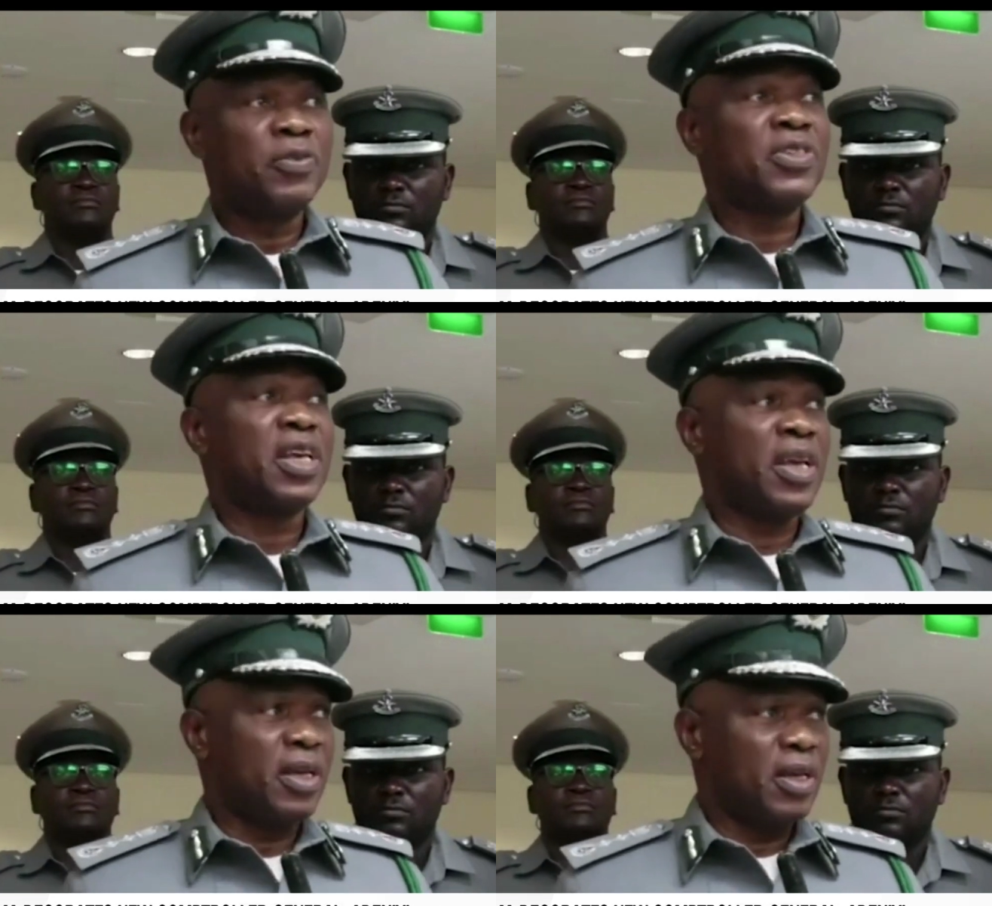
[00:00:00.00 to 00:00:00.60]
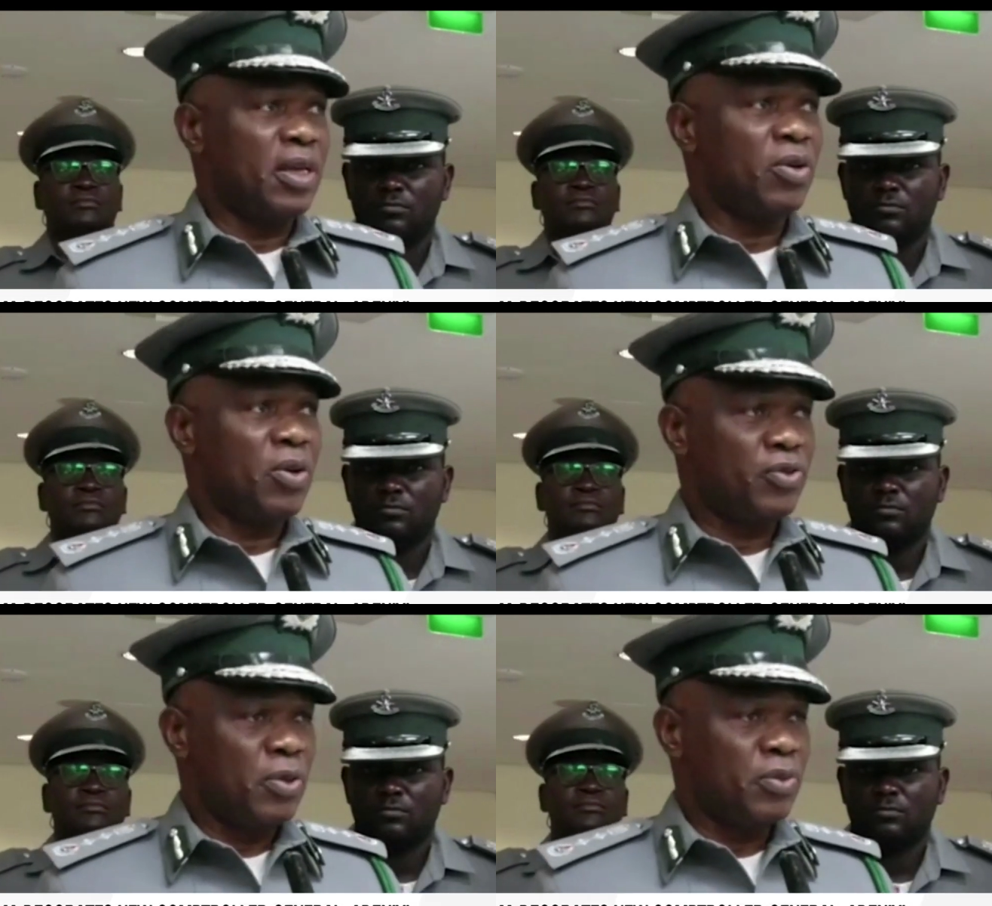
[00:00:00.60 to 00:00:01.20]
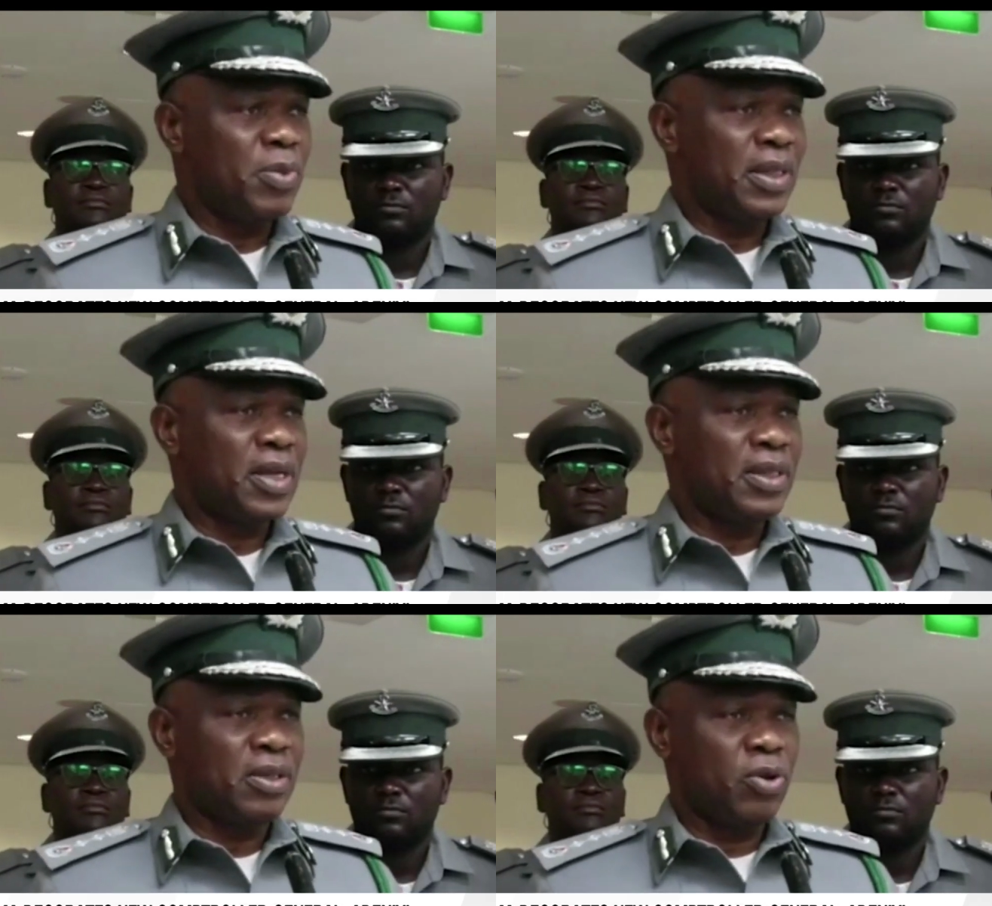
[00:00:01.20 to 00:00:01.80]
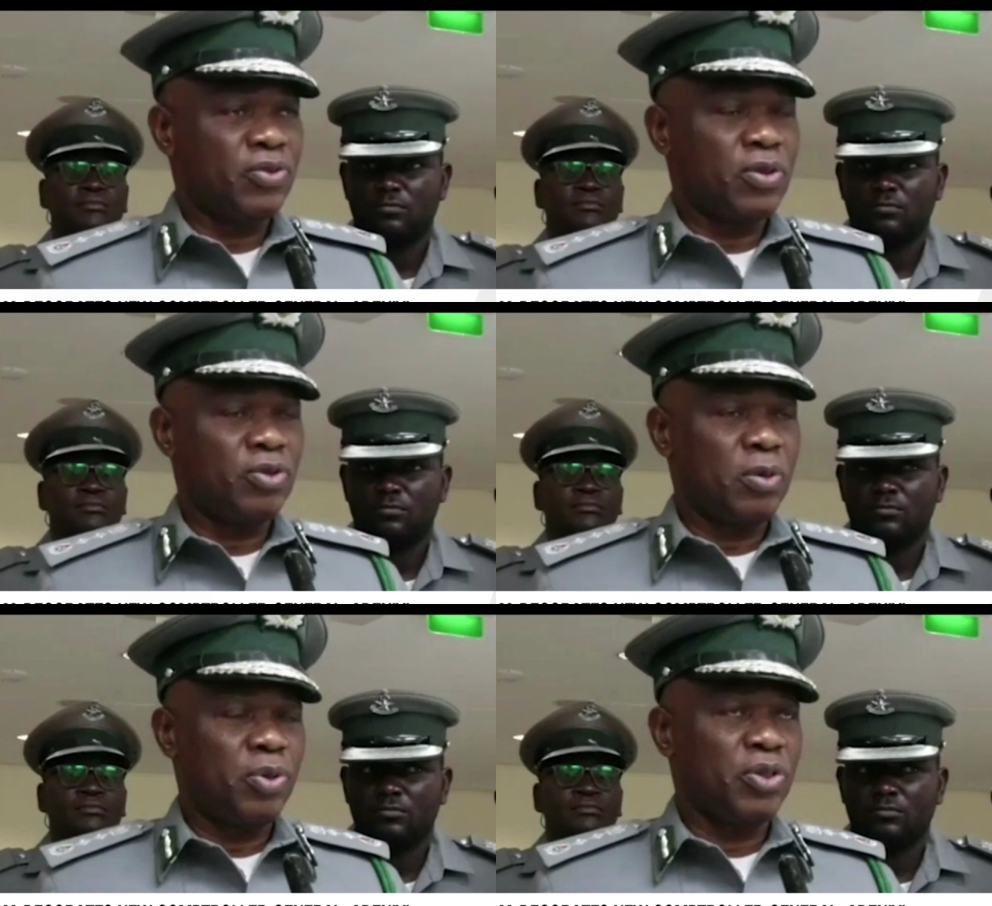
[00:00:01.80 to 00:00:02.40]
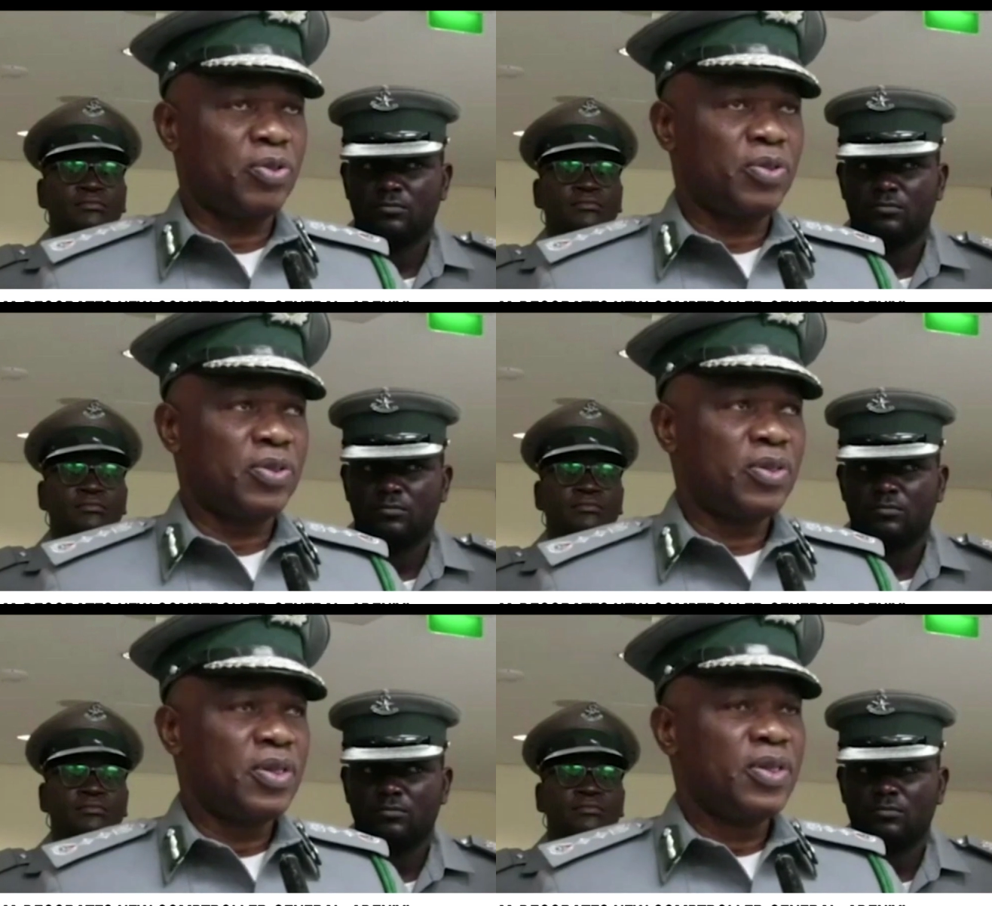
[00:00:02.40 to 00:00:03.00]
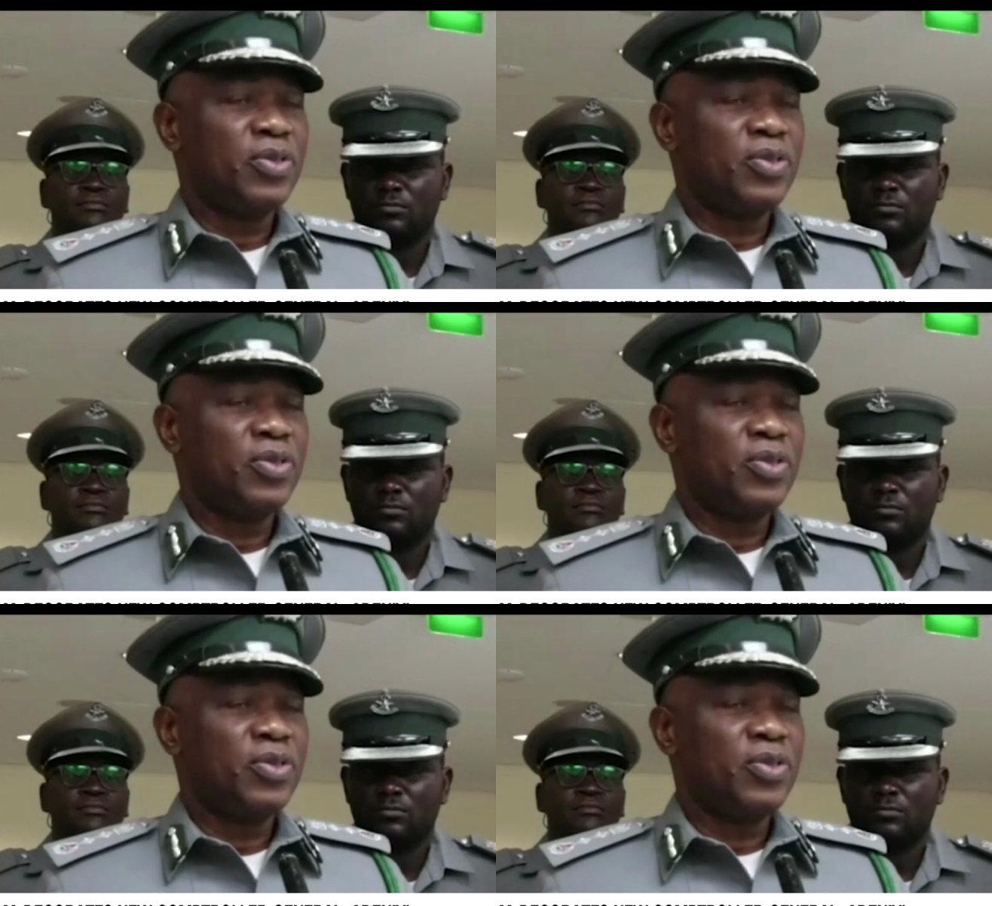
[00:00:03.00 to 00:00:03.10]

Speaker 1: enough say in customs matters, customs operations.